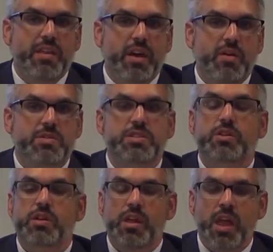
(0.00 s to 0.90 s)
to those,
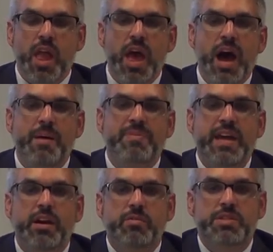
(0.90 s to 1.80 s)

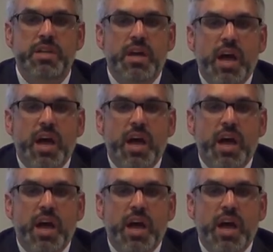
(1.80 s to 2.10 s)
they don't